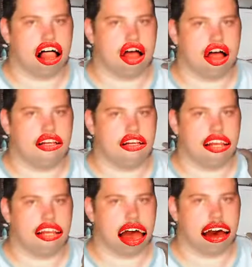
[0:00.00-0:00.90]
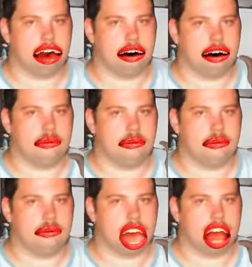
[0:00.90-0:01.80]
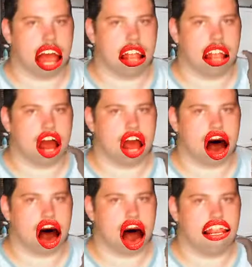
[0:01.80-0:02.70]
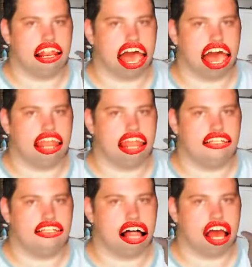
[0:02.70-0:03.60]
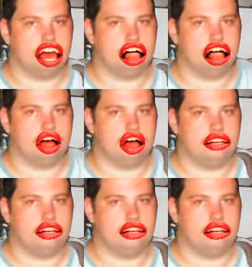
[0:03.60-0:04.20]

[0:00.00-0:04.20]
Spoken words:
and they're very confident, and they're all very cool and smart and interesting.